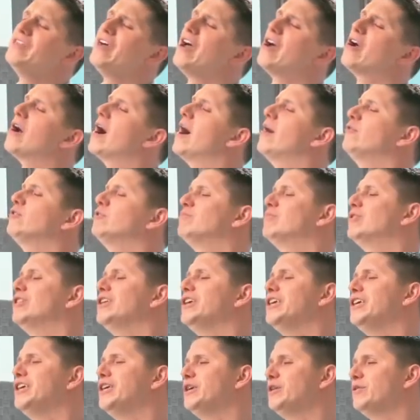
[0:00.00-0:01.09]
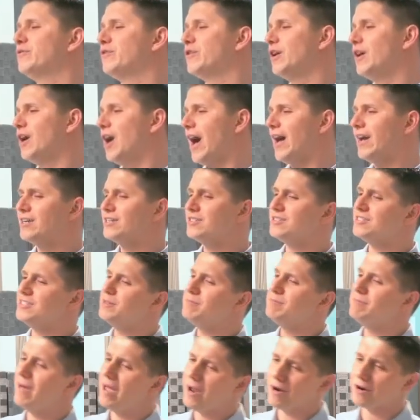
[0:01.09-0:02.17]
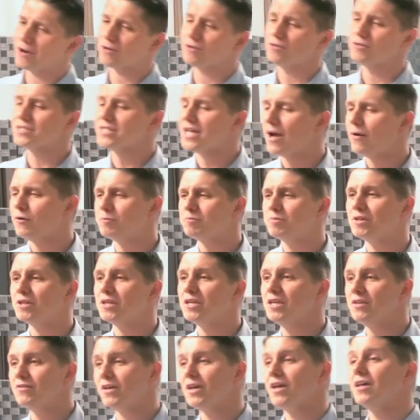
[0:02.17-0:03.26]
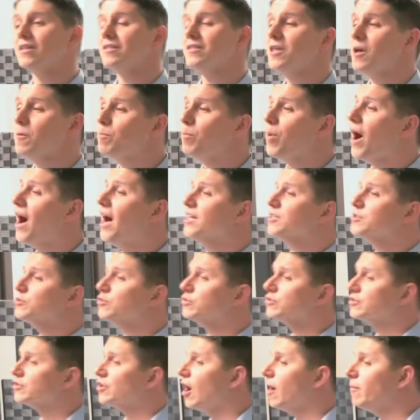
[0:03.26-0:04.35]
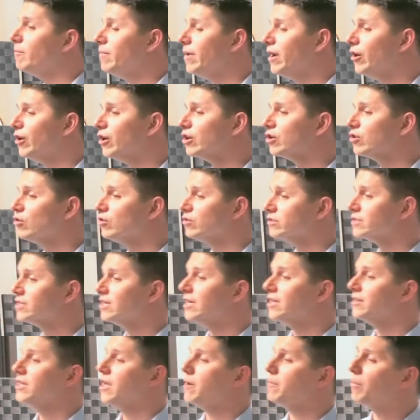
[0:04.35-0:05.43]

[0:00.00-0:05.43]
there, I would believe. I could see miracles, I would believe. The apostles saw miracles. The